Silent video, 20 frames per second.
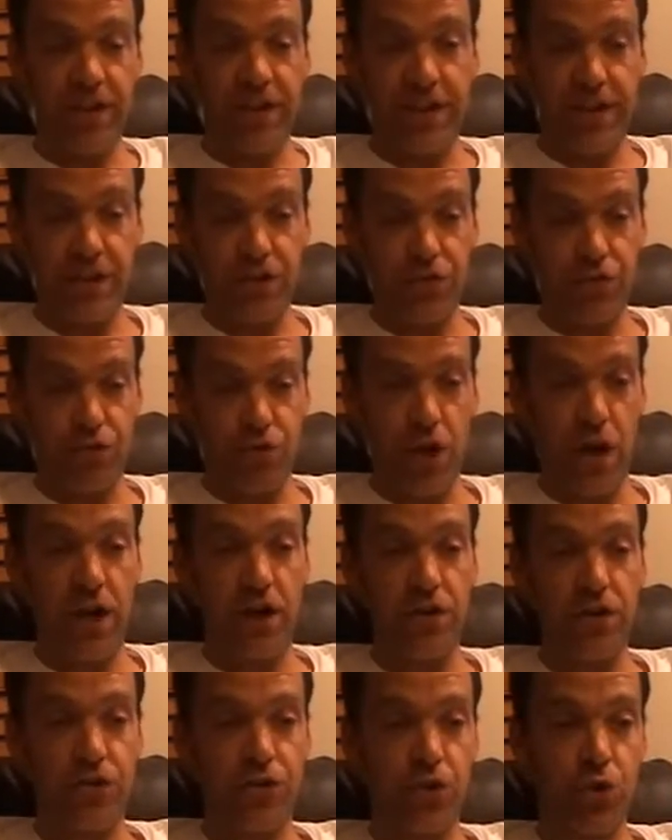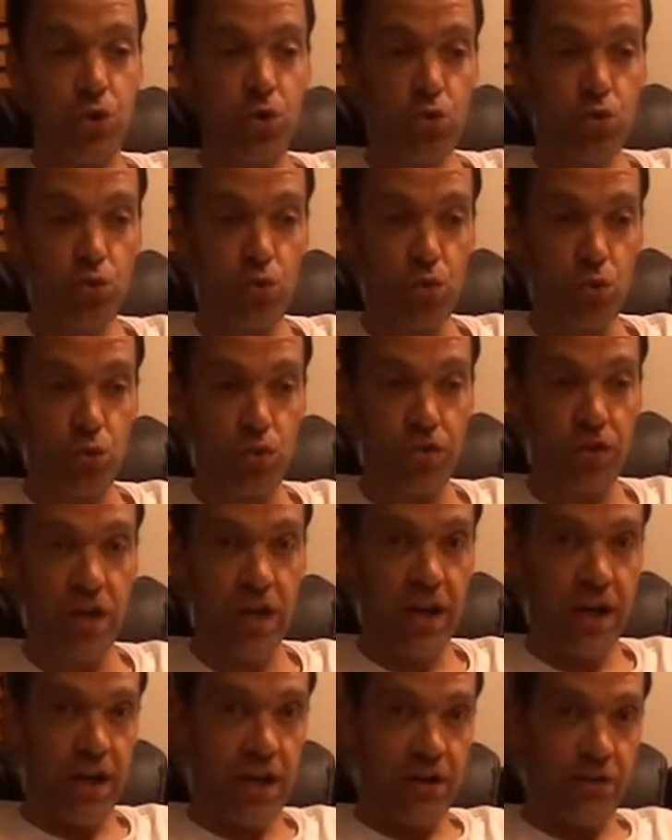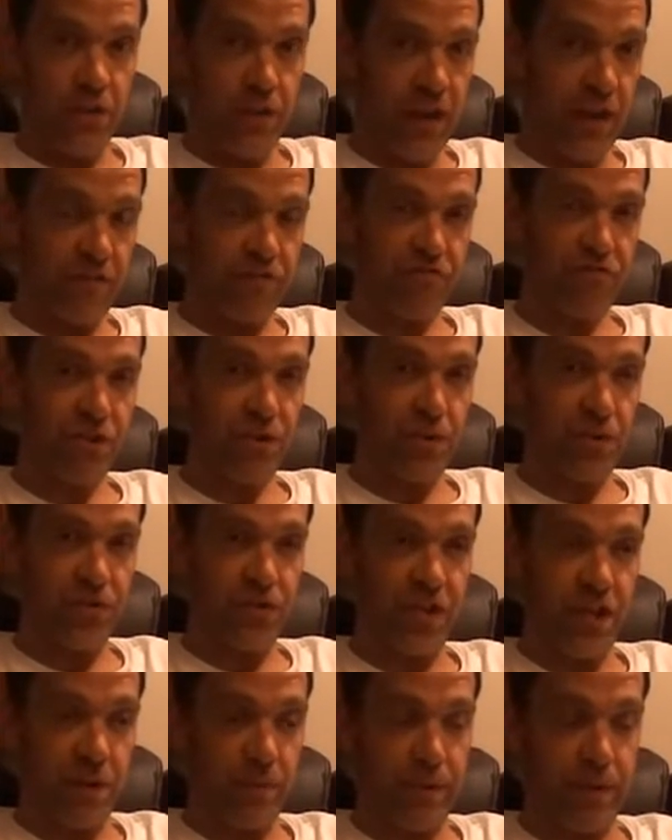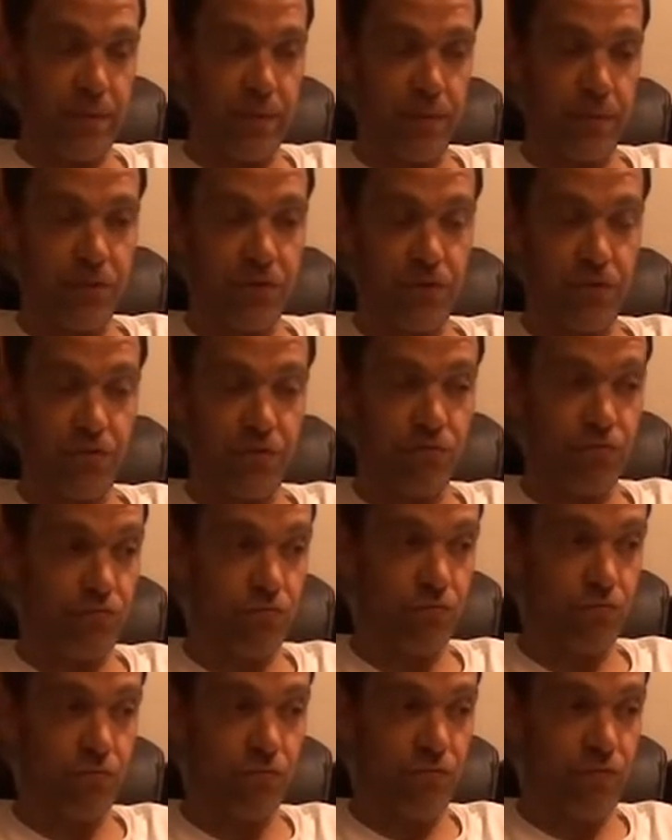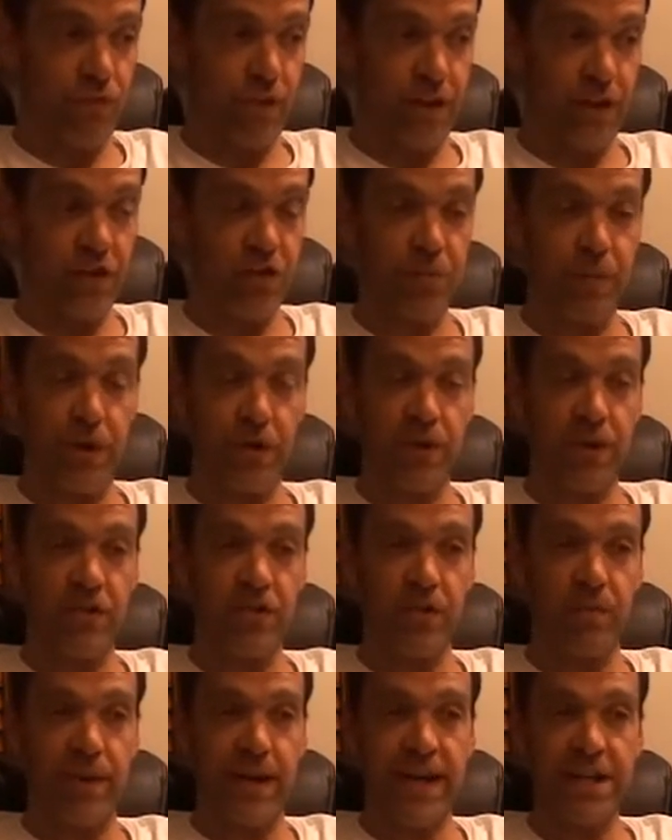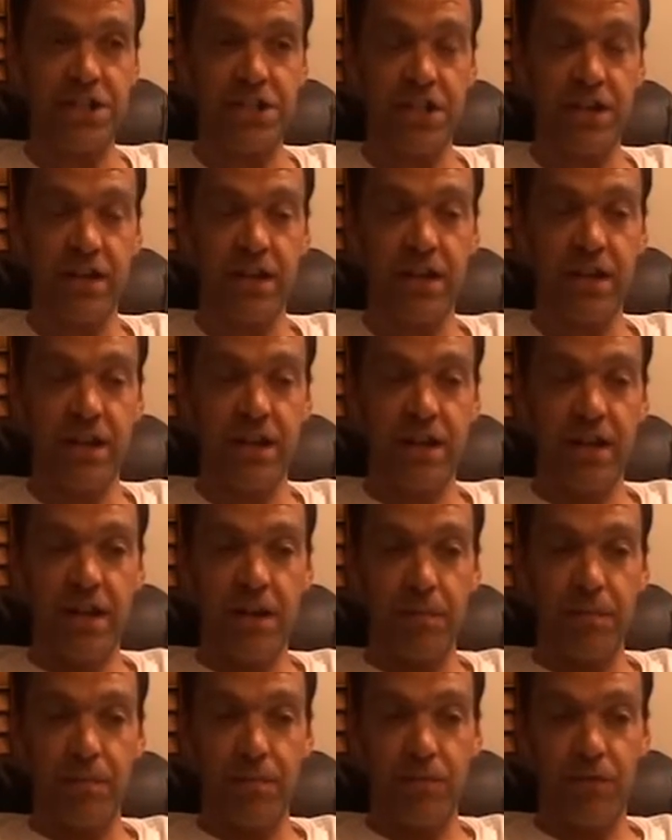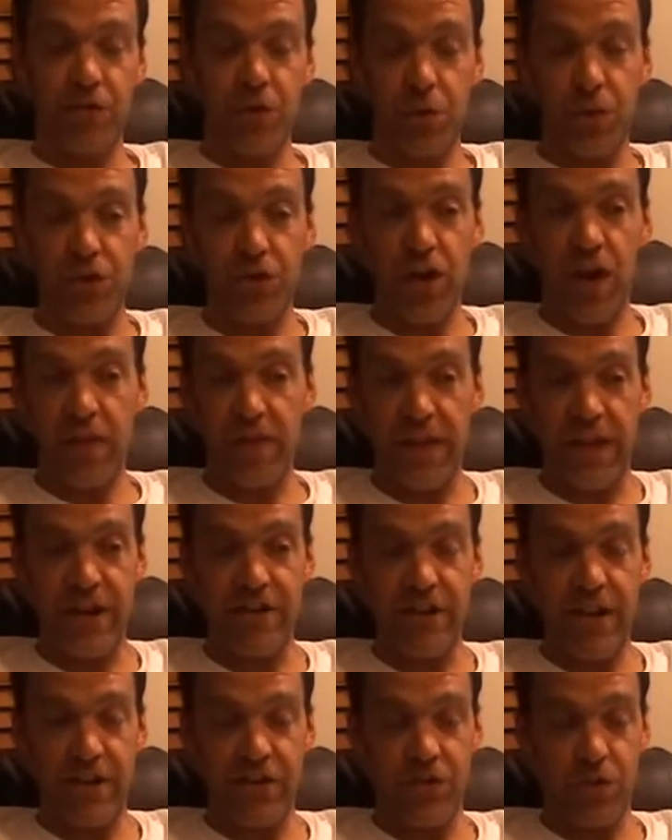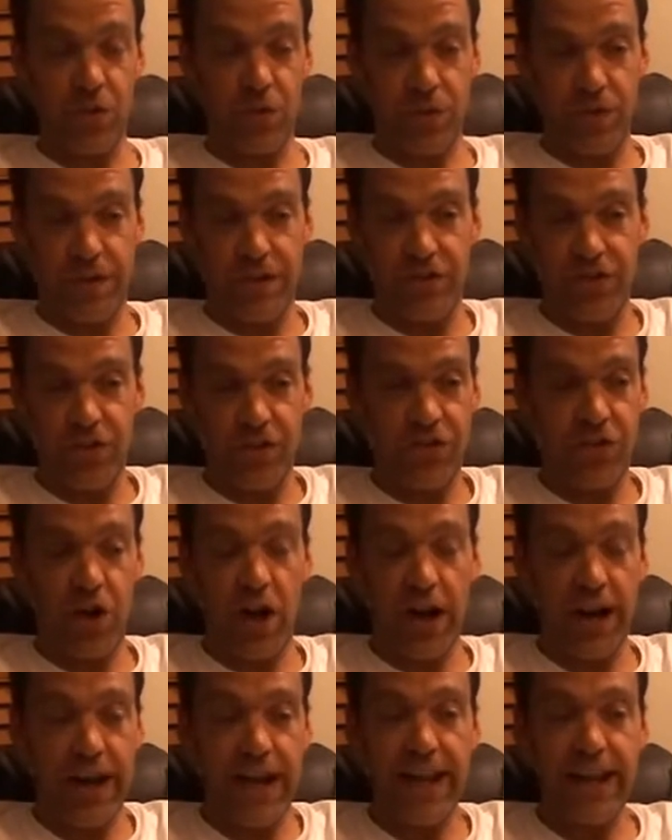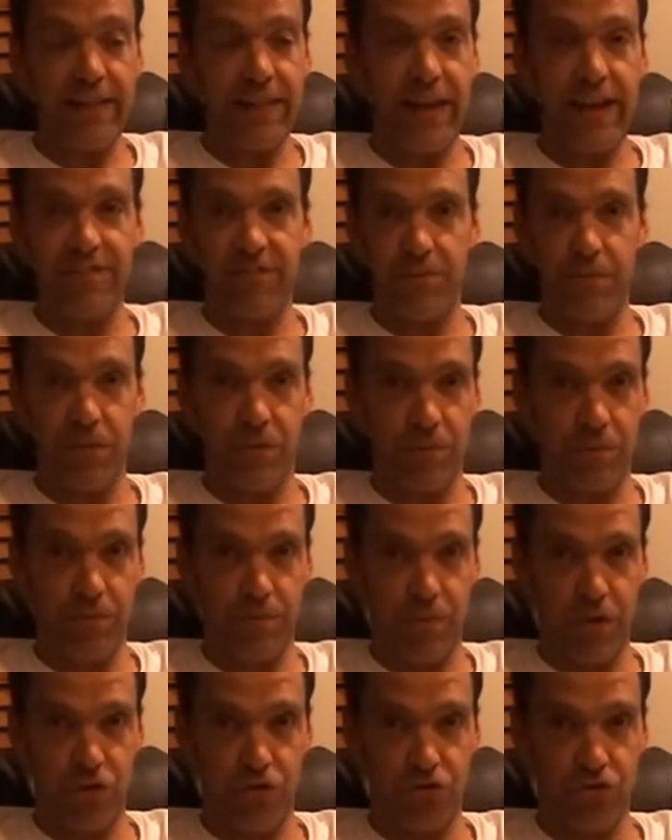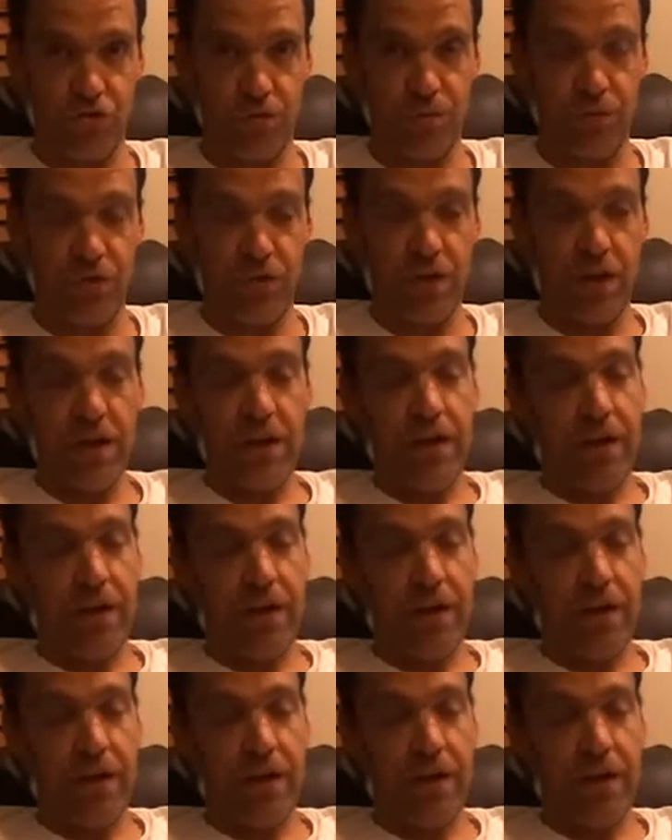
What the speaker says: He's not tuned to that frequency to be able to experience the magic. So he's not there yet, so he's just not getting that from the mushrooms.